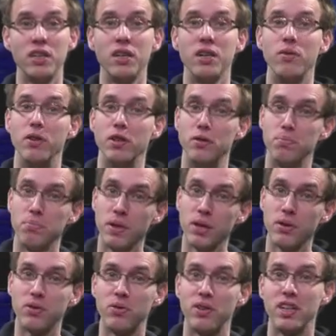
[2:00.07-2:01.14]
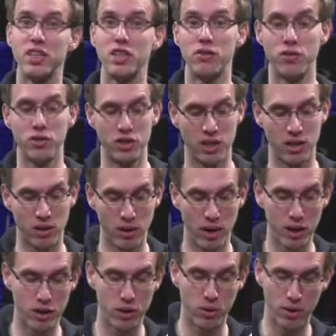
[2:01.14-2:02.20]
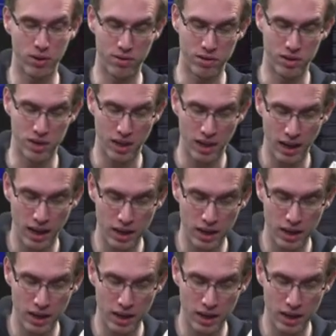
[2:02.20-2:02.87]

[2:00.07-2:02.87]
with p of x equals 0 and q equals x